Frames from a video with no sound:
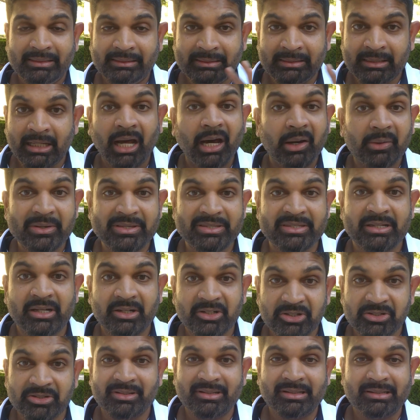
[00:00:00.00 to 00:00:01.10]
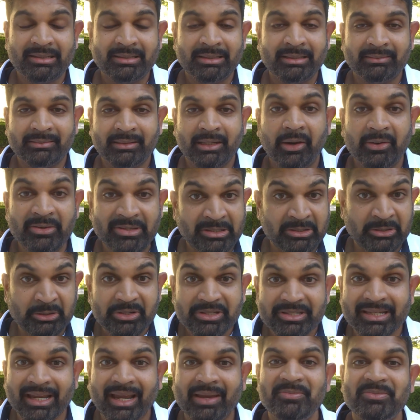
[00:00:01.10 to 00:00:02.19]
Now is a
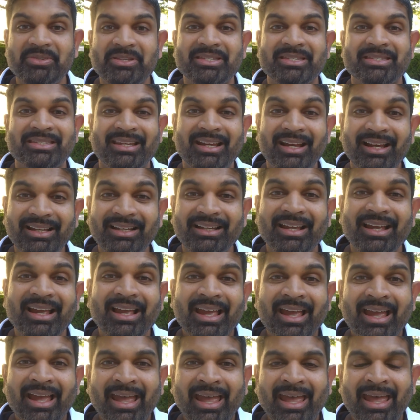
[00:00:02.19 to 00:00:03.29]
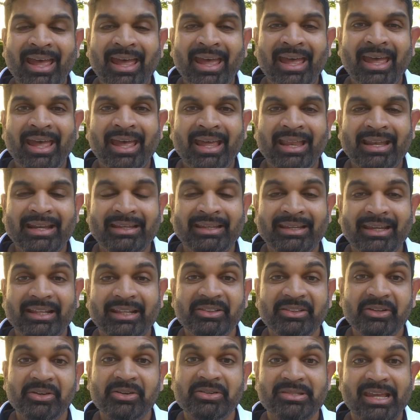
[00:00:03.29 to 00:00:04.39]
good time to start and
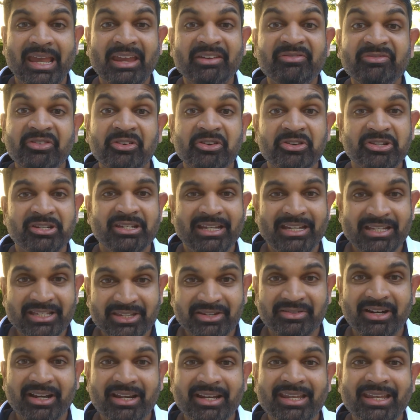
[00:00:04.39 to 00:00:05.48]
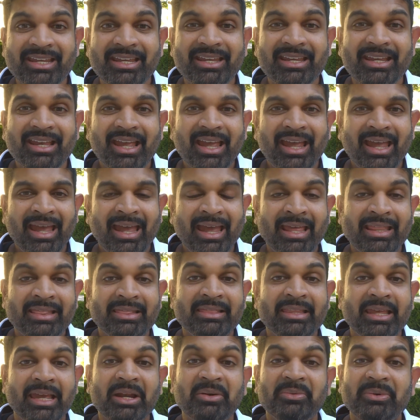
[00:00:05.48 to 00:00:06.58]
those A4 sheets ready. And
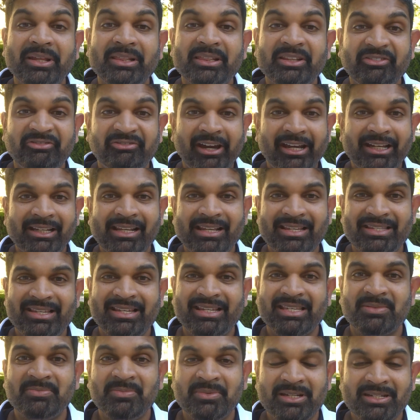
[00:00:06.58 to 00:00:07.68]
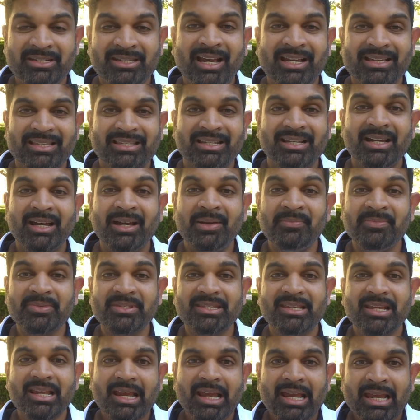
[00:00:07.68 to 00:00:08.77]
then when the final assessment task
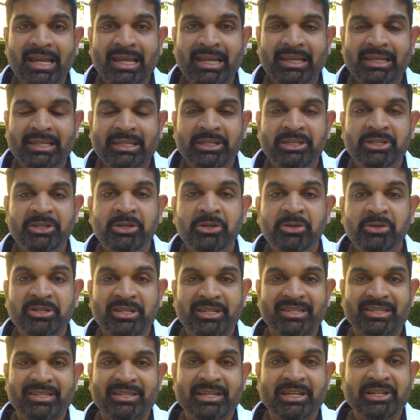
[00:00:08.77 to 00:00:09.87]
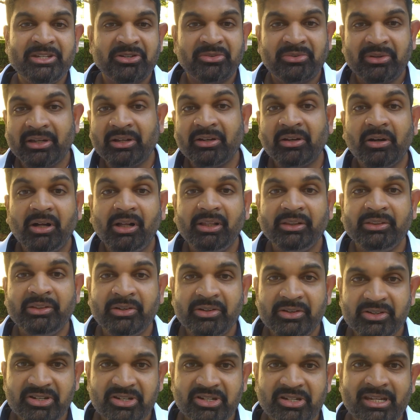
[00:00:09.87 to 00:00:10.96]
comes, you just need to recall
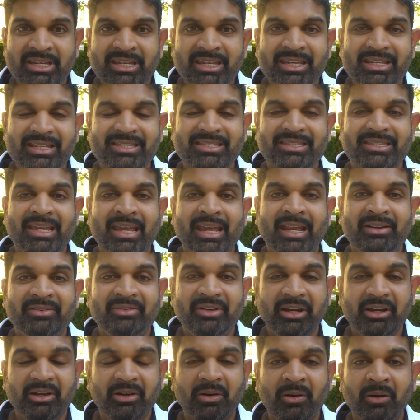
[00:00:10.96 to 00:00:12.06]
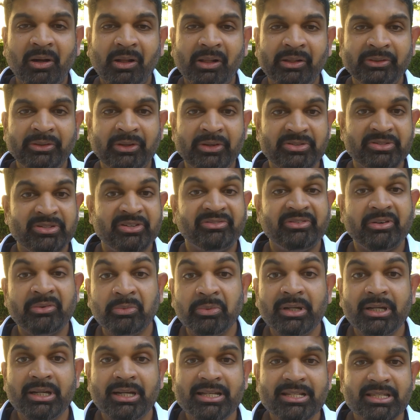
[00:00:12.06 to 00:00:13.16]
those sheets and recall those different
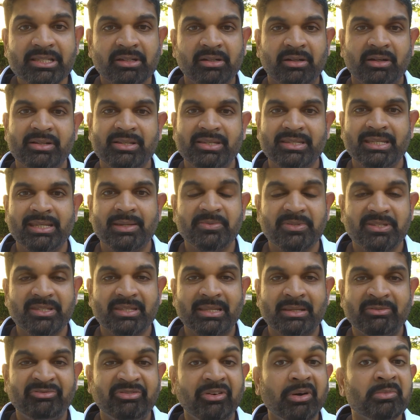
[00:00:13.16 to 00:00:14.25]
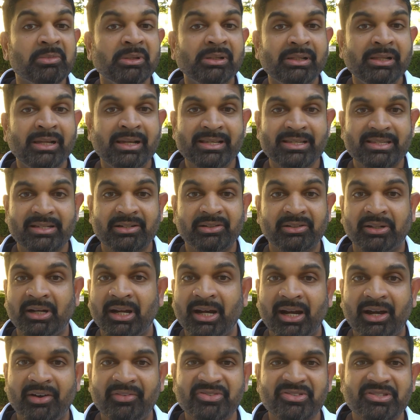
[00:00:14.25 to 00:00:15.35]
words, concepts, formulas,
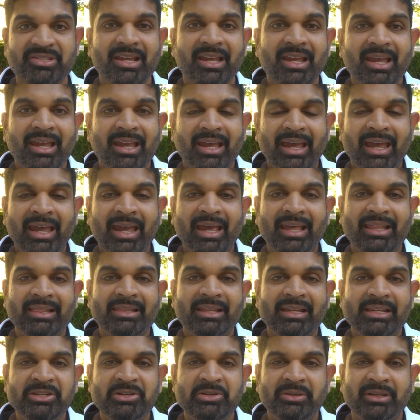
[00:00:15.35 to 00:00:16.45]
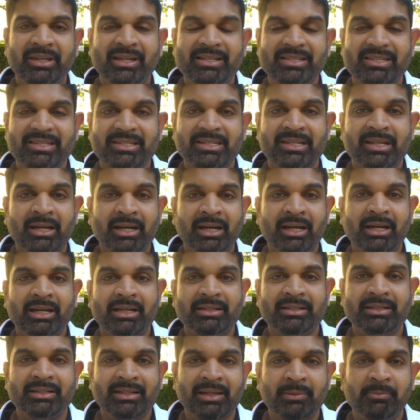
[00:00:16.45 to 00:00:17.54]
graphs, and then you can start
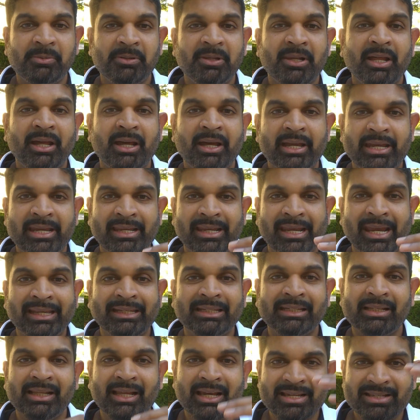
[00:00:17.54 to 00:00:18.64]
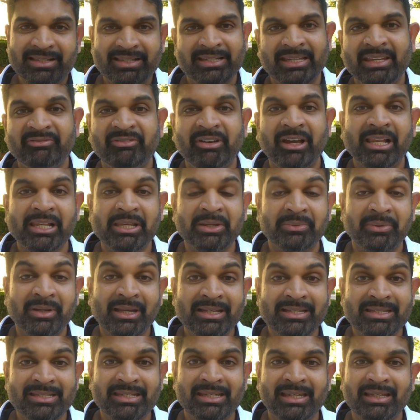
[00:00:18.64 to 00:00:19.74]
applying, analyzing,
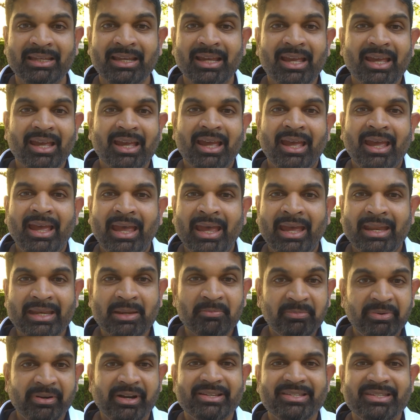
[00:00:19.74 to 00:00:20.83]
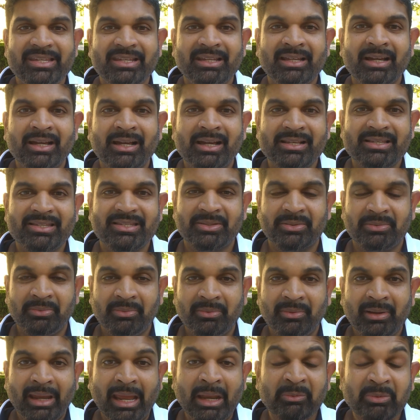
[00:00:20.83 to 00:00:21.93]
evaluating, and impressing us.
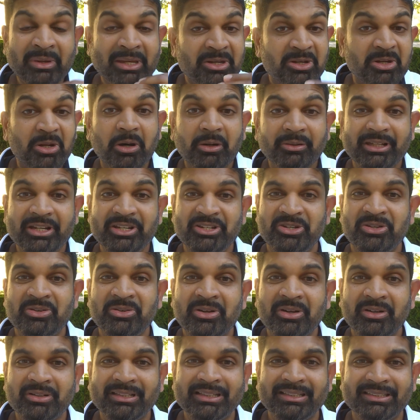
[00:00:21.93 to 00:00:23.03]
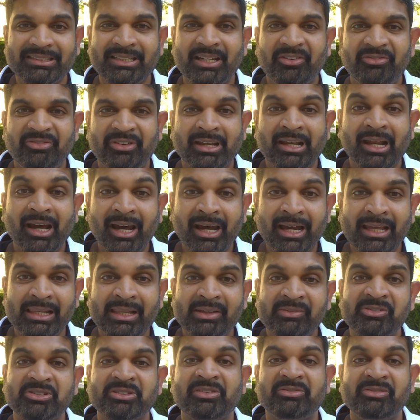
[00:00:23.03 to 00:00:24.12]
And we know that you know this stuff at high
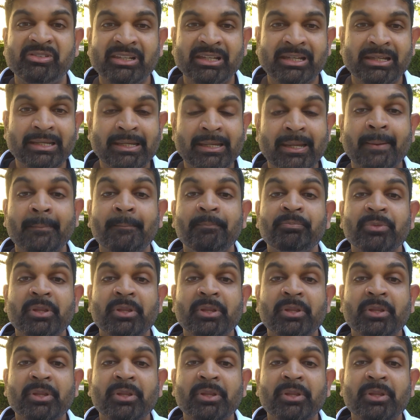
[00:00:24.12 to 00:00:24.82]
levels of learning.